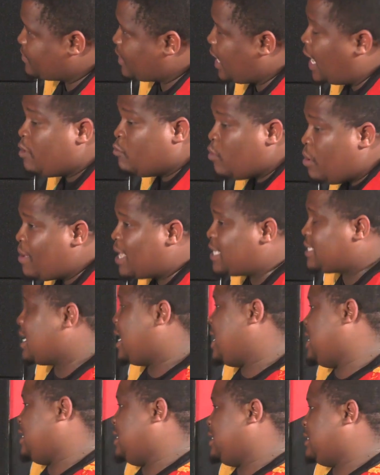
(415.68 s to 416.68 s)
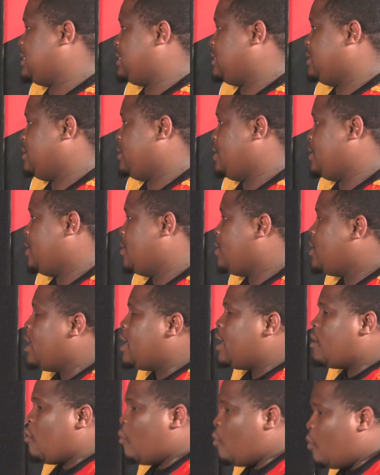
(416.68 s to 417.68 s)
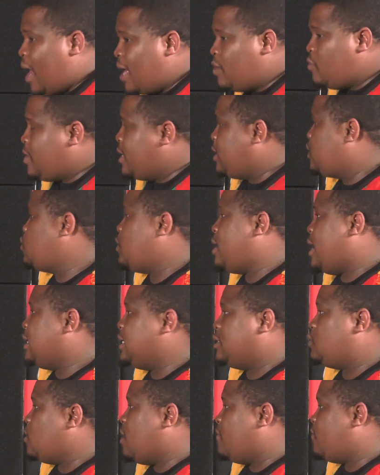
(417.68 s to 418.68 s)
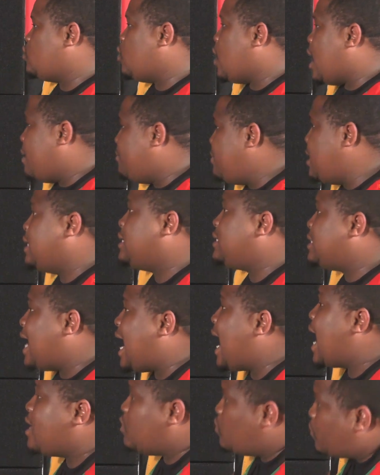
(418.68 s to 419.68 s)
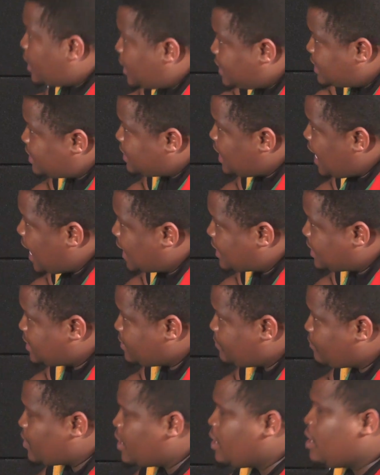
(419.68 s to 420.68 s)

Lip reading: and we must end it. One way to end it, we have to amend the Higher Education Act.